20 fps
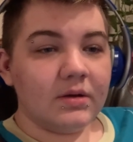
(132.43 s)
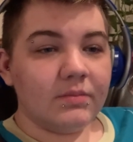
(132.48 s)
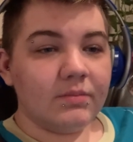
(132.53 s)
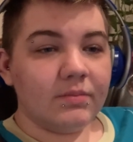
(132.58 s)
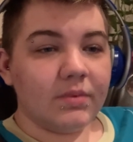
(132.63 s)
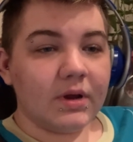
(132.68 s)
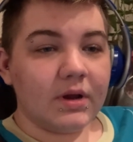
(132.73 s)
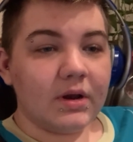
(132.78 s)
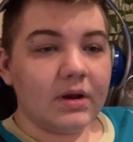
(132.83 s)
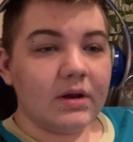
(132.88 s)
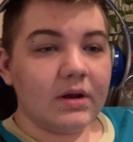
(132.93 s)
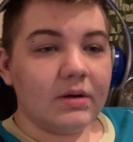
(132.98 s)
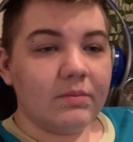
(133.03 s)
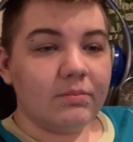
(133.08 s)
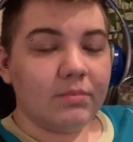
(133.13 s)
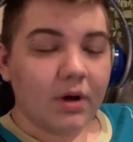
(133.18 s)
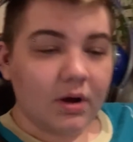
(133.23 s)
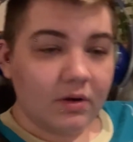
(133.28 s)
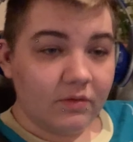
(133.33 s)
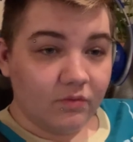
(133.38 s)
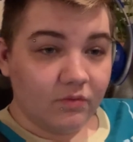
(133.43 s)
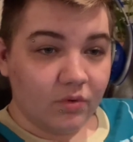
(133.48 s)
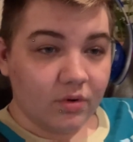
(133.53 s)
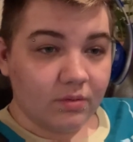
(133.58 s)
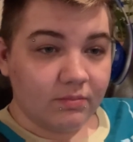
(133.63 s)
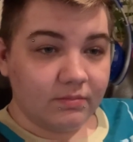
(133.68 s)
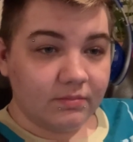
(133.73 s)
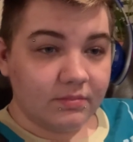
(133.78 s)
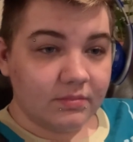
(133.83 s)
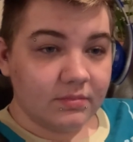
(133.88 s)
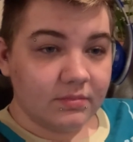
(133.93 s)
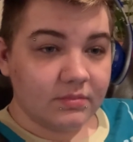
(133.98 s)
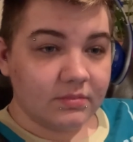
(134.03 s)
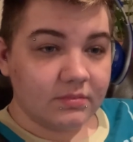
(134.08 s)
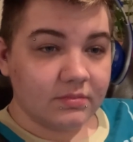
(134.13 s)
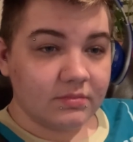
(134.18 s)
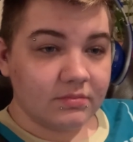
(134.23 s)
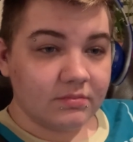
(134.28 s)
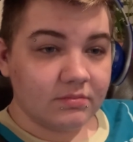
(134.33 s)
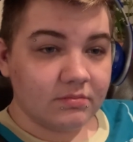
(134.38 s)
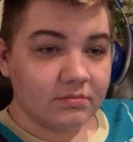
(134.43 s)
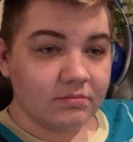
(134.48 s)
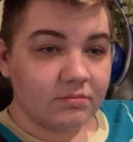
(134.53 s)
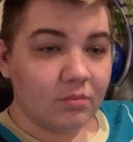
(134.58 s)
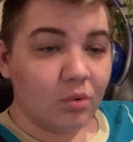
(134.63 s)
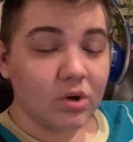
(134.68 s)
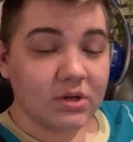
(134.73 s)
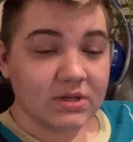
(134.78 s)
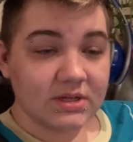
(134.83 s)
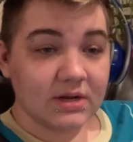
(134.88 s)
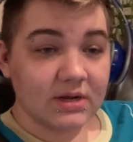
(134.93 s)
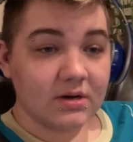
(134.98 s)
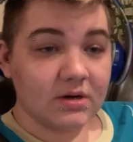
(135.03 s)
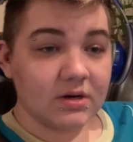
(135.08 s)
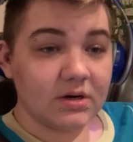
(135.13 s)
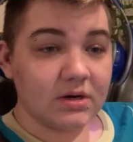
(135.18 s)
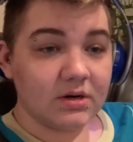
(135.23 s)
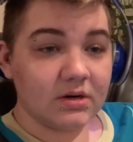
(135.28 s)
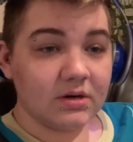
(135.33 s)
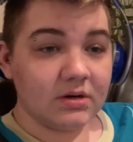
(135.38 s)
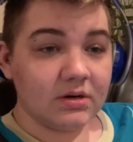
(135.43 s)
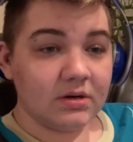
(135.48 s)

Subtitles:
But in bug form. More slender.